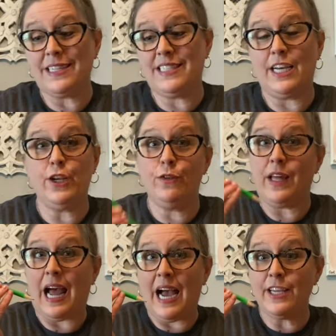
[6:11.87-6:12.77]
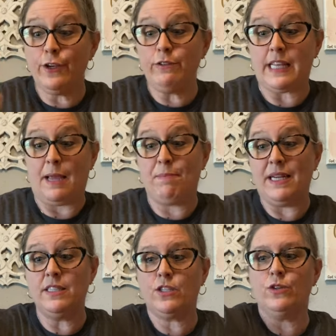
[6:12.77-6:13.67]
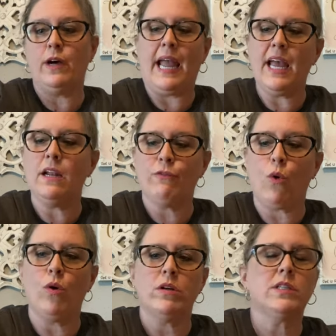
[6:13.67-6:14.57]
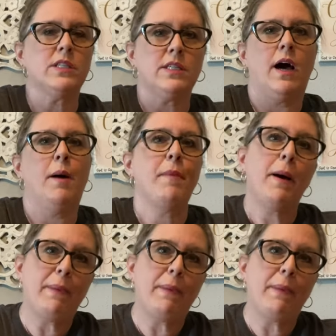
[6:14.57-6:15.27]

to tell you that I used a pencil and of course some